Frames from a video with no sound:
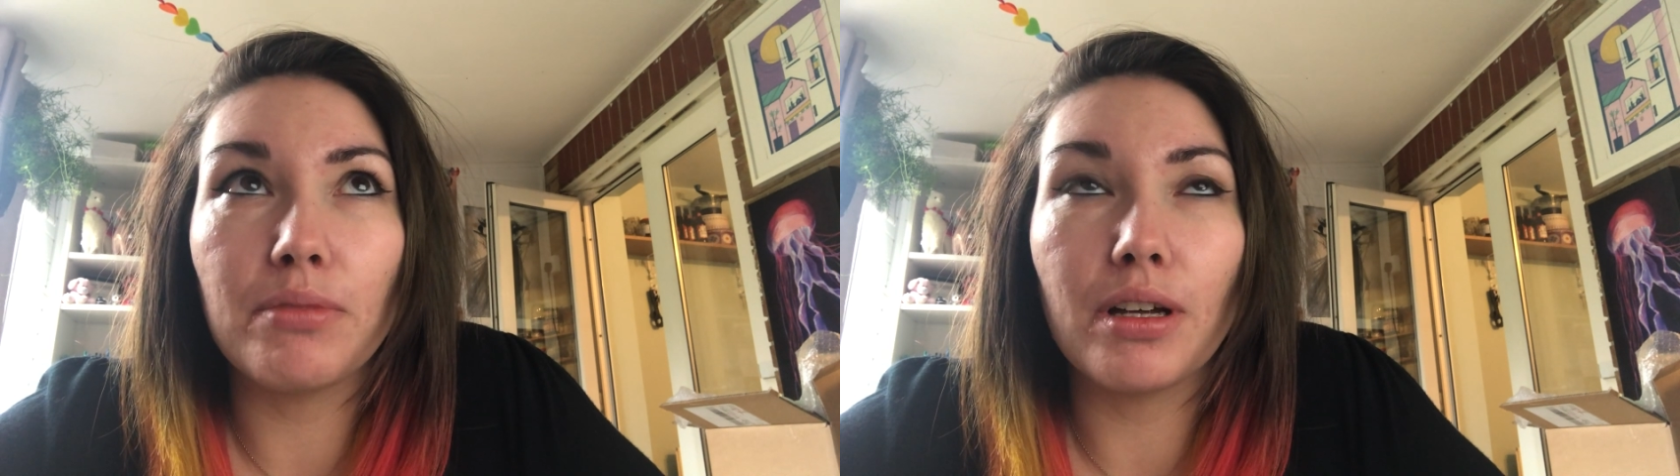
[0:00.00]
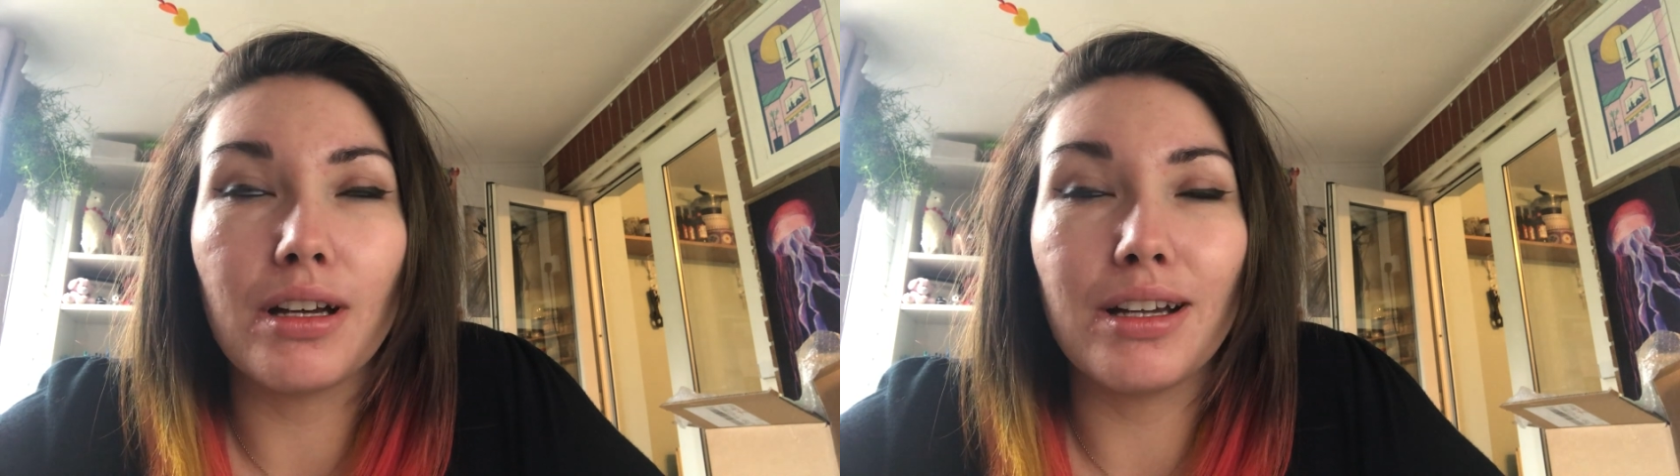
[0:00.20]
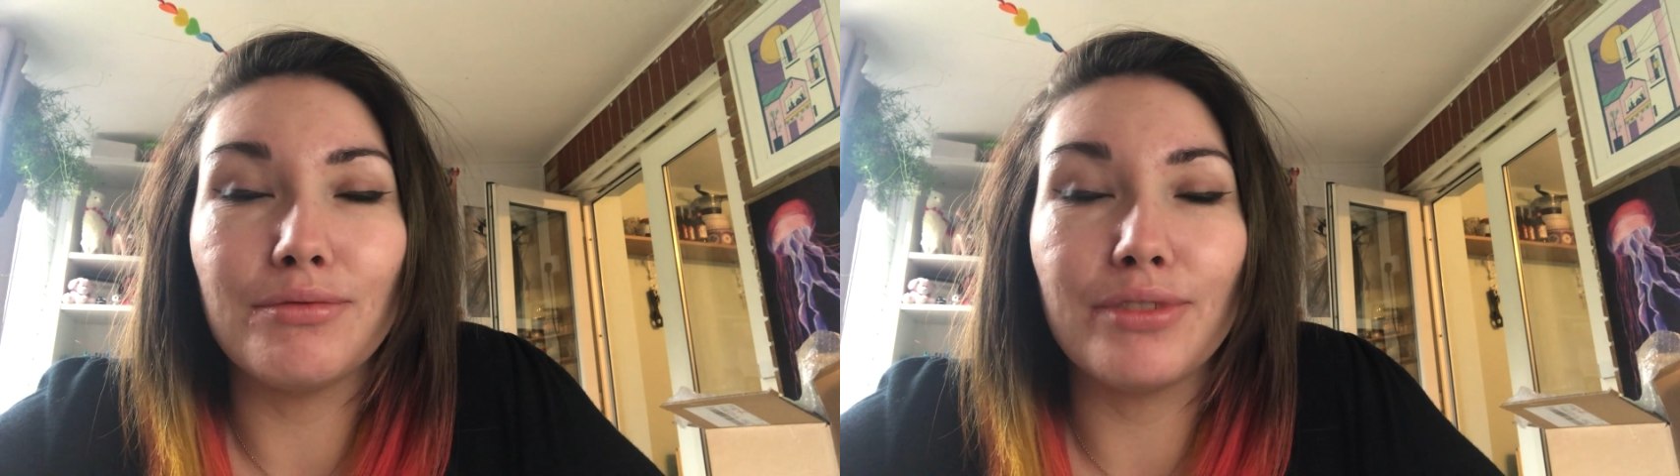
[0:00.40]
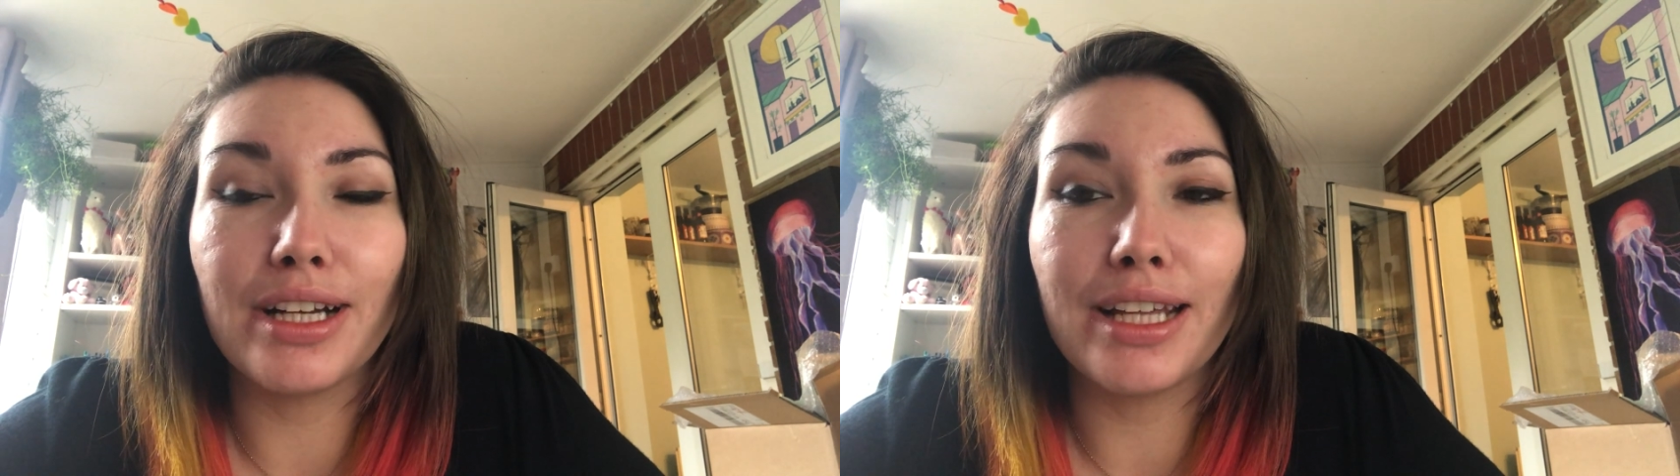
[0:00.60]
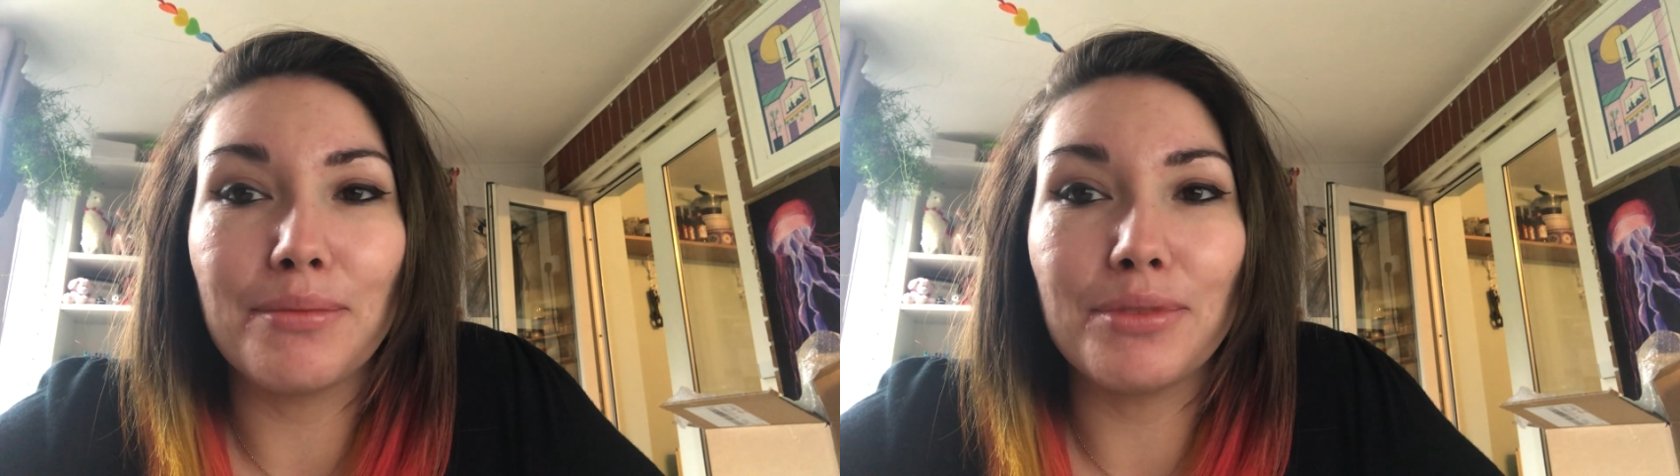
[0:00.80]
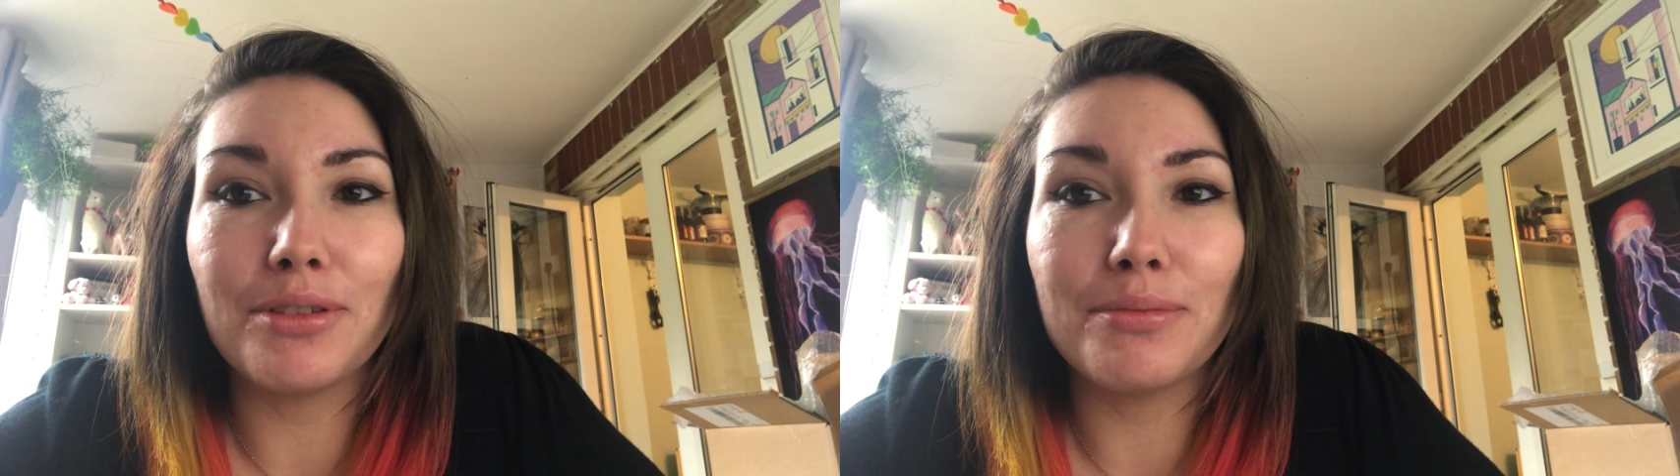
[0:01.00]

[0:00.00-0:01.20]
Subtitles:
but I really am not,